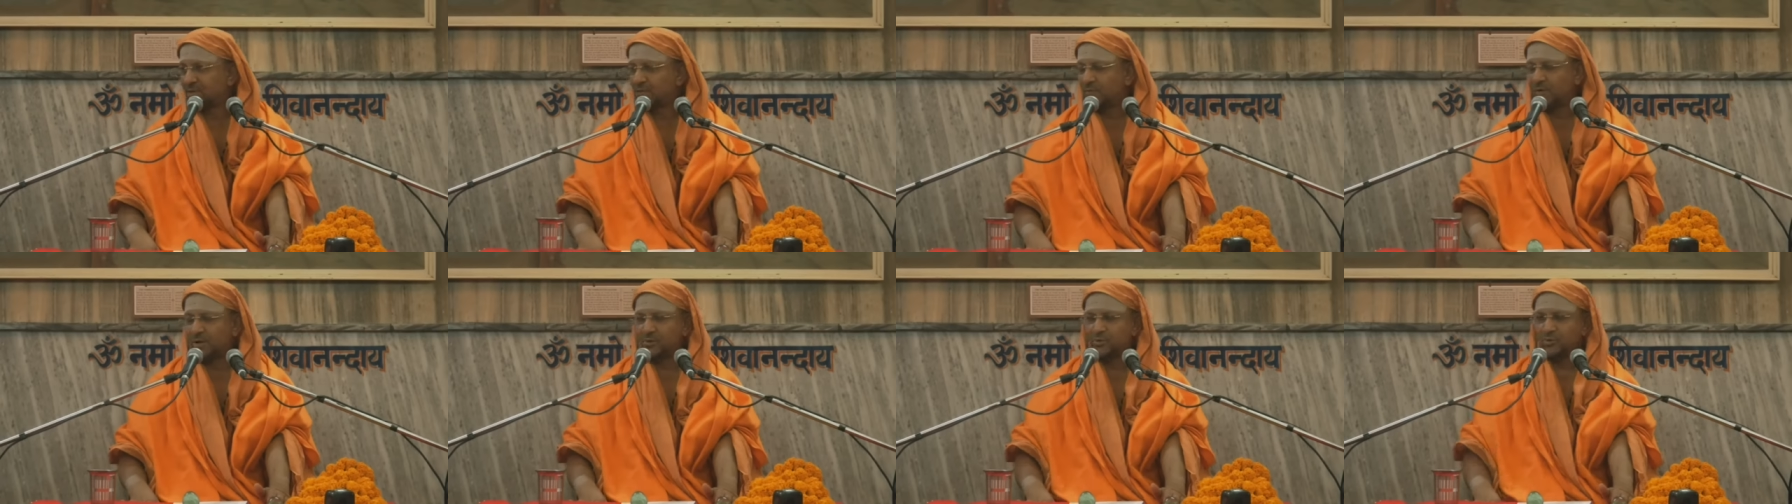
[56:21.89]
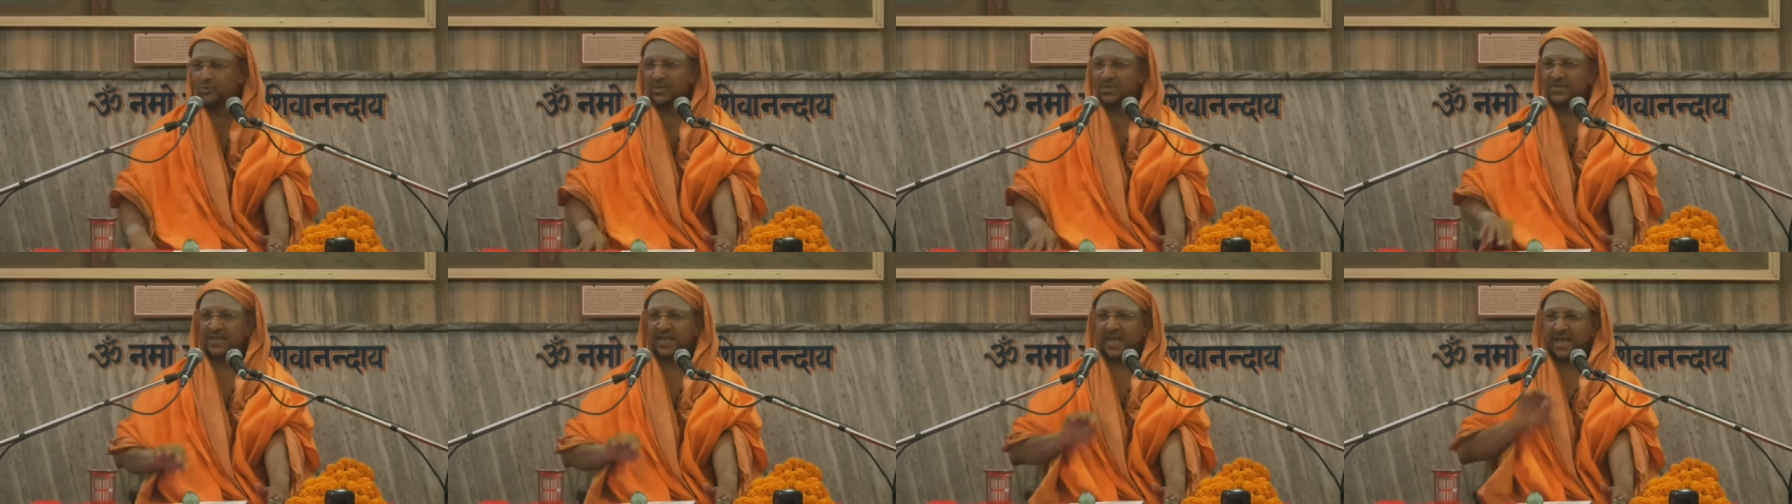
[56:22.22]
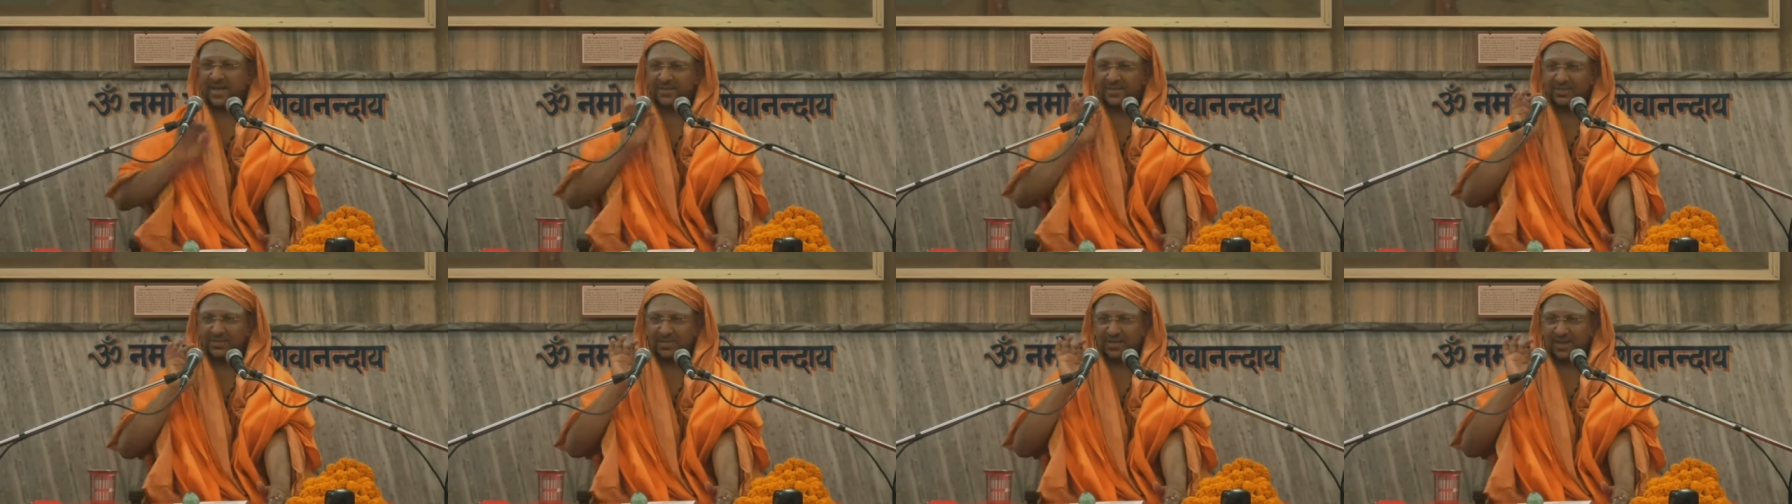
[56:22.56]
one who is
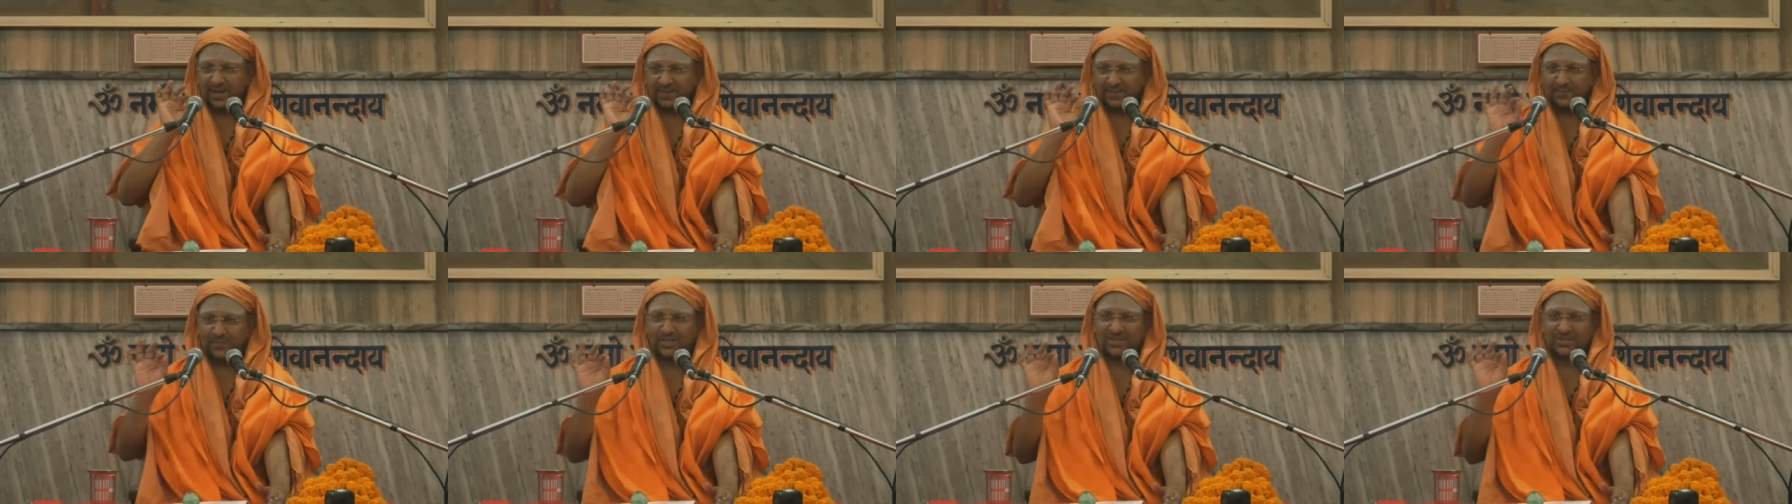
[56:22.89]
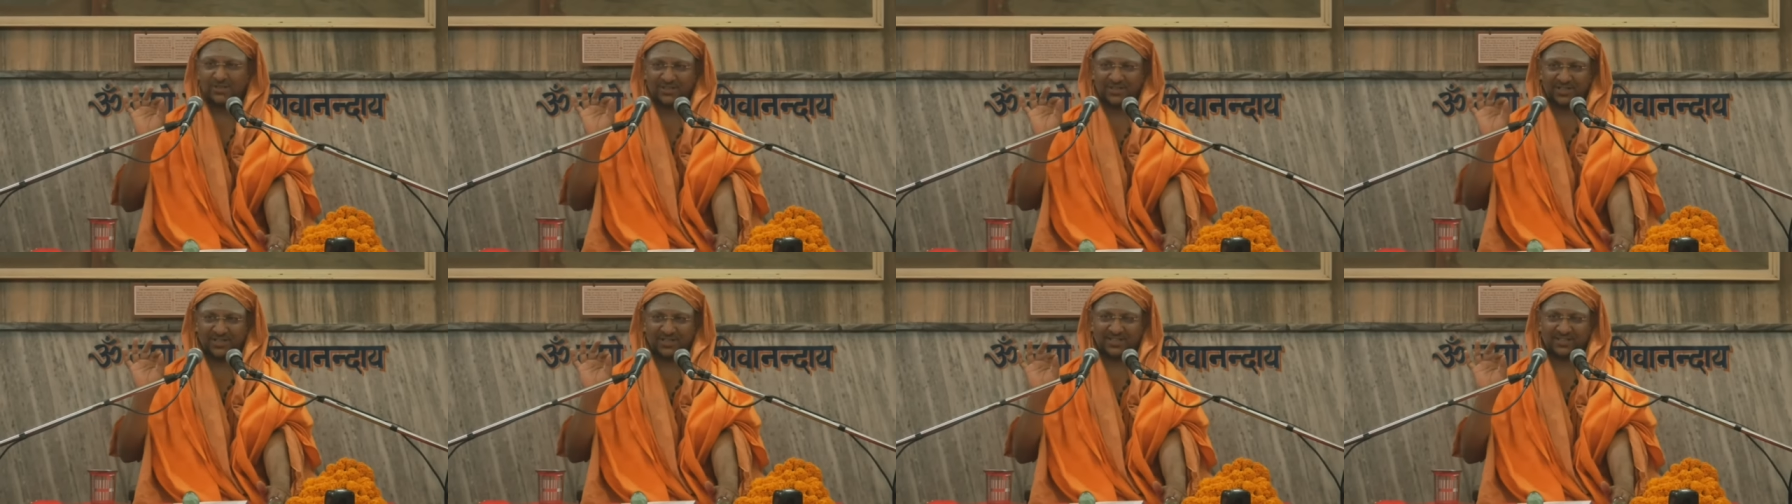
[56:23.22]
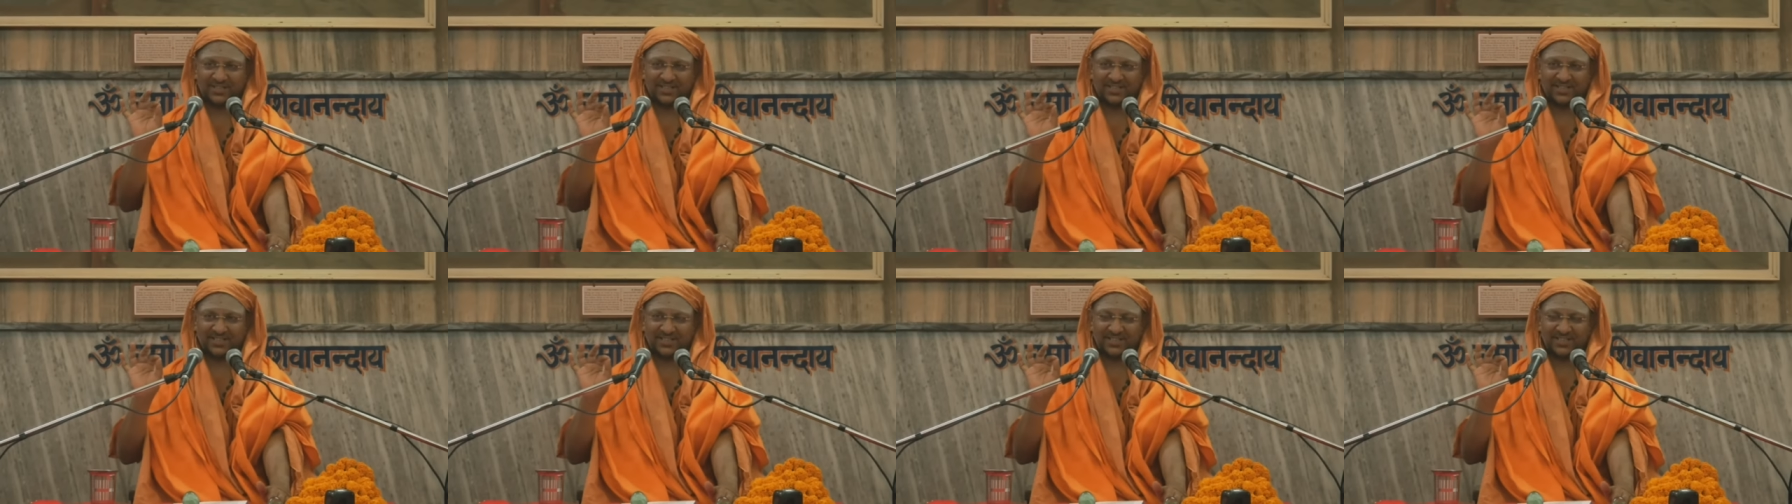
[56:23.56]
established
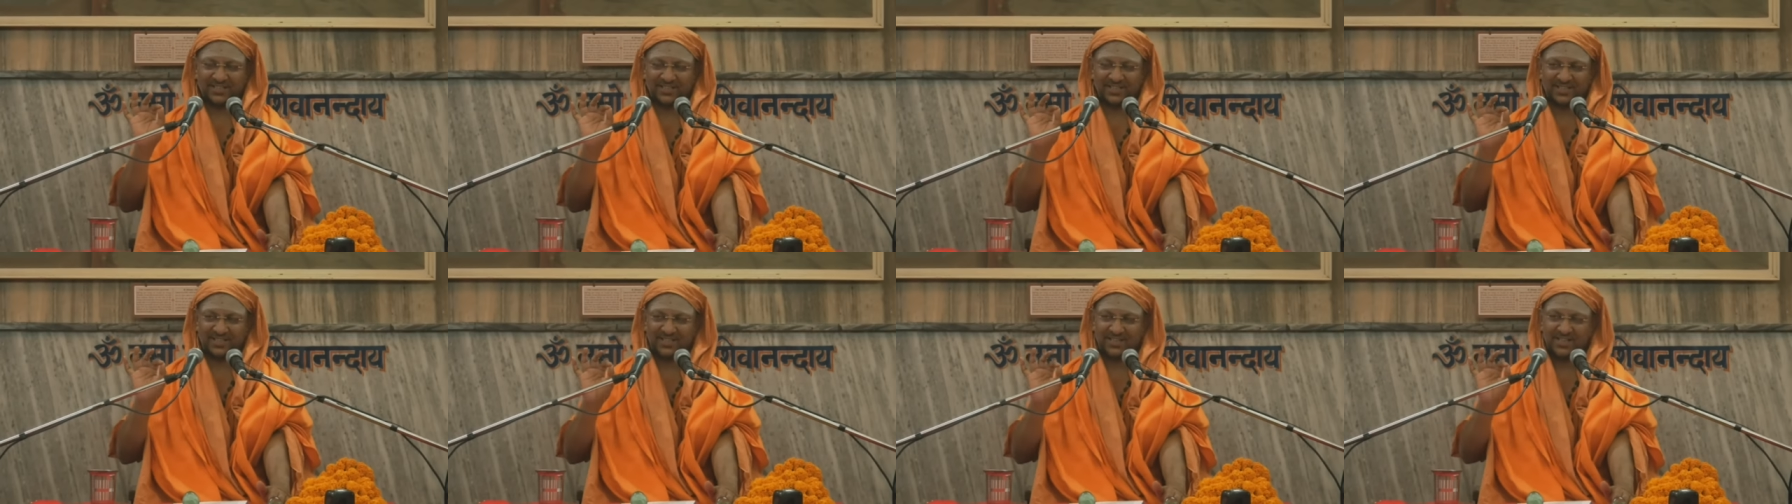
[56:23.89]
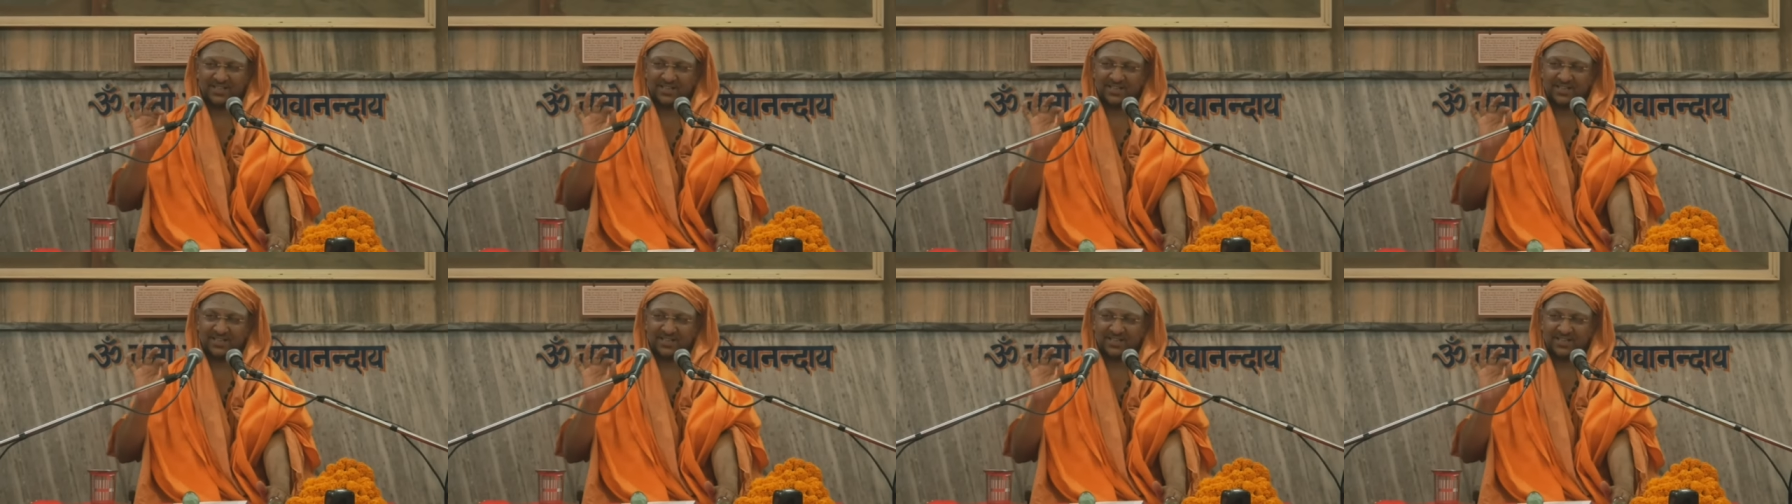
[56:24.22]
in this,